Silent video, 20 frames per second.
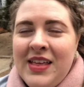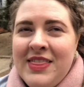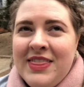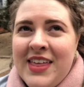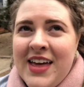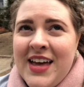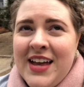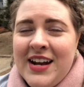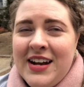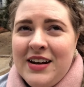
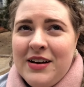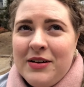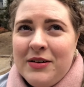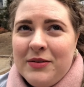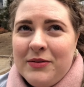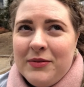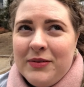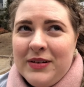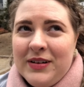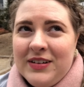Then
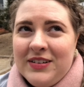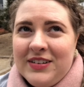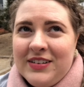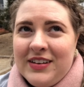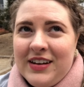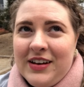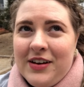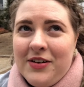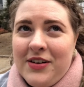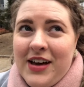we were just
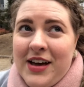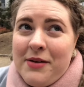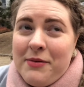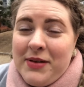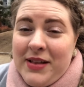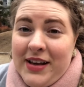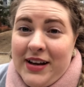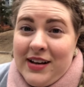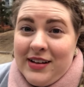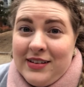like, okay,
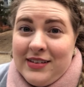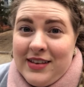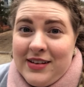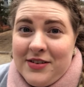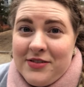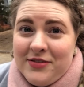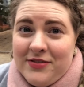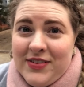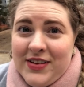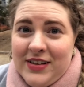well, I guess they
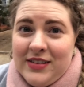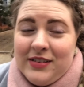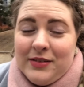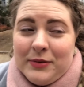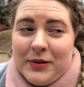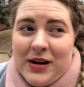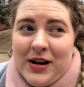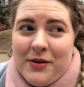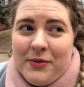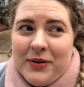don't fit, so
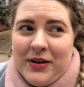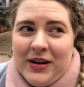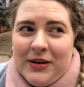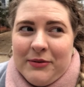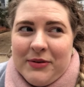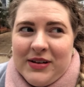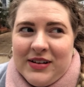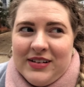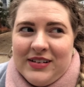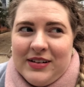we're not wearing
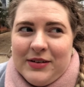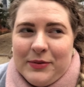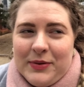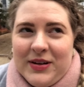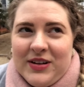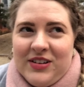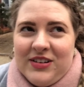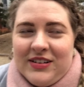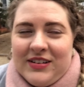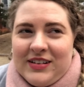one. So
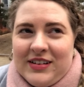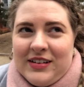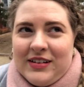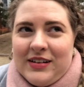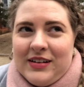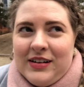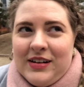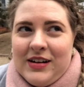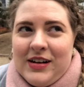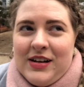we
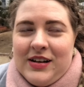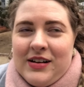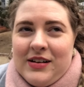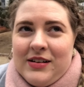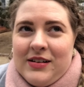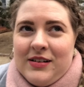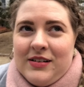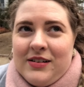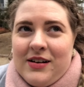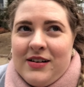just
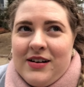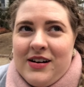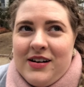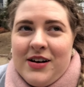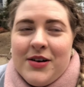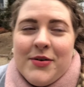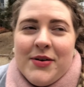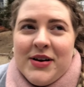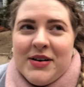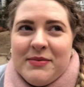started
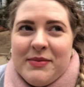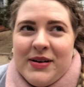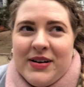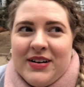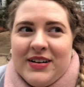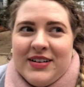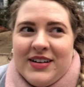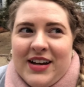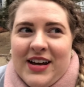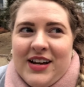going about
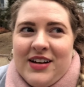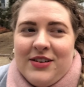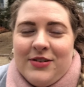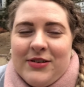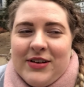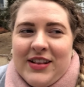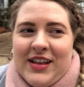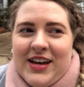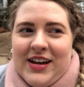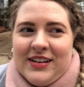our day
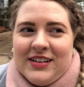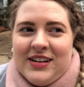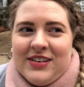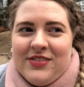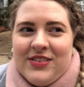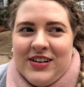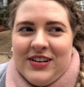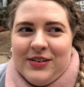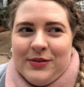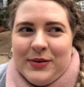doing the
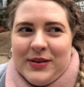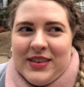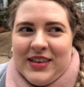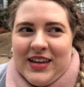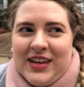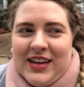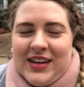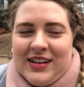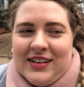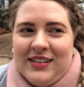activities with the
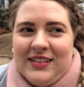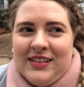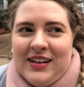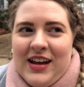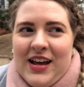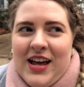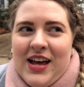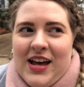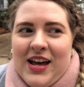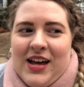kids.
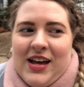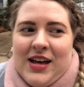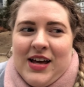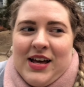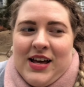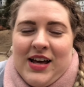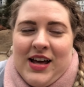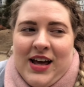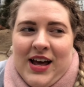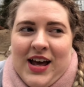
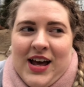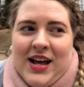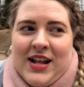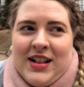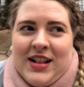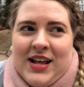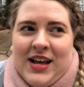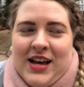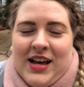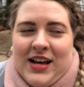
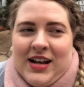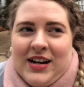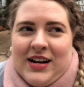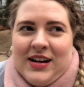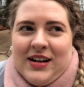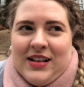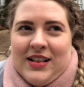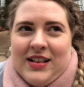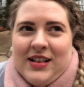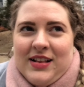And
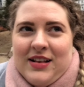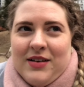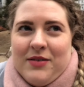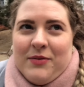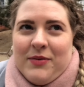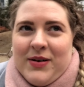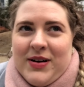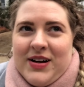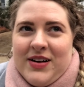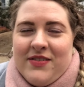then
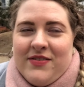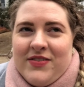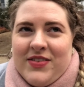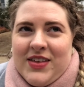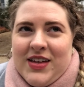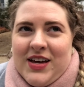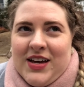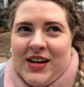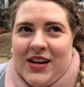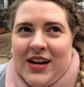one of
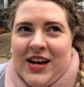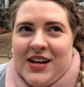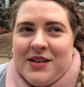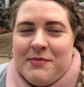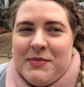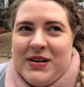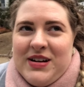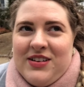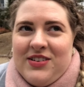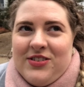the
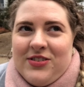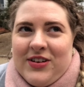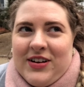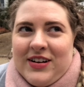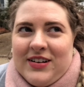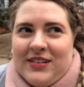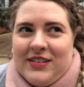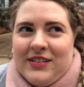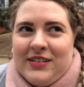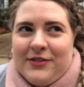
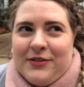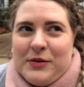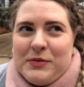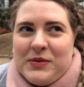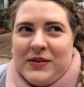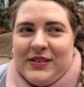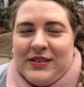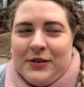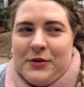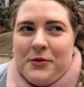administrators from
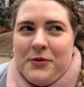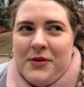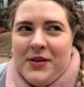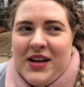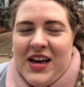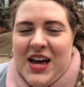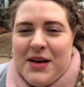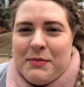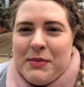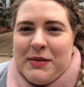the school
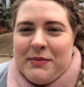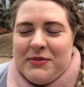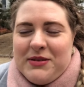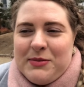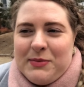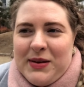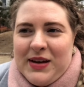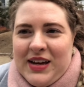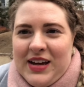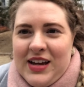came up to
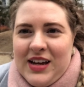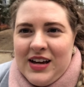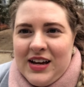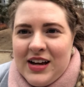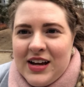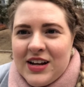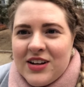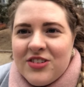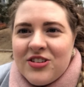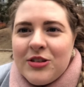me
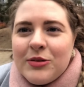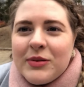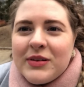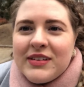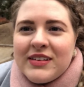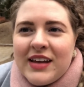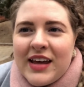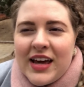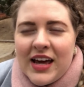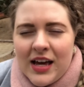and she
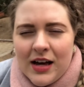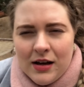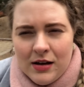was like,